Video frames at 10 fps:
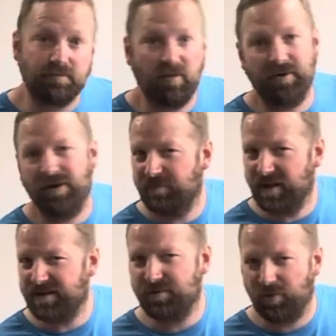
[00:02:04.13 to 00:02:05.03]
There we go.
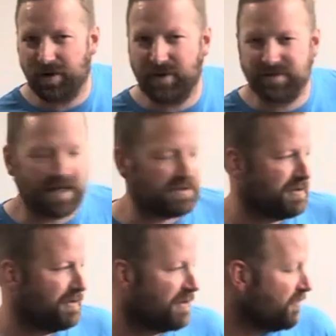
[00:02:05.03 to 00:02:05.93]
That's the word I was actually
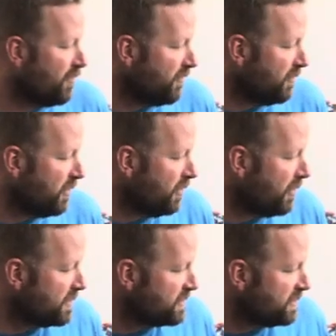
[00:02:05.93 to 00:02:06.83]
looking for, female
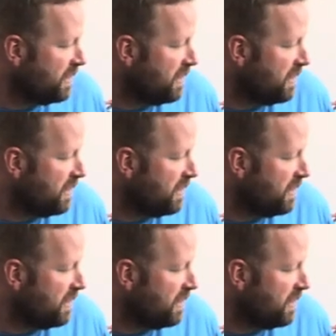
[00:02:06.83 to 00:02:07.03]
artists.